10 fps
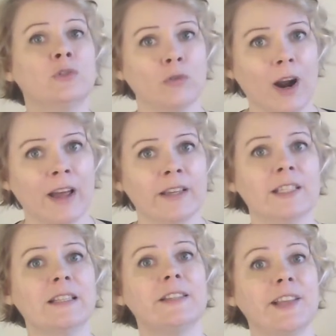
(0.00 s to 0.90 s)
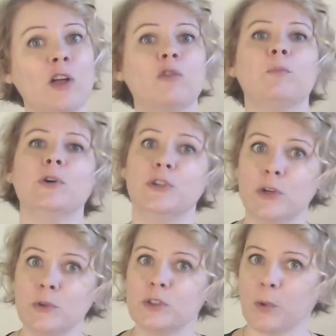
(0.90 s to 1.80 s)
rise in
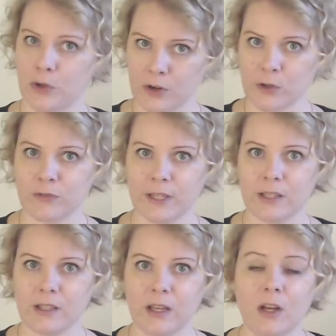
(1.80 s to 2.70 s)
self-produced pornography,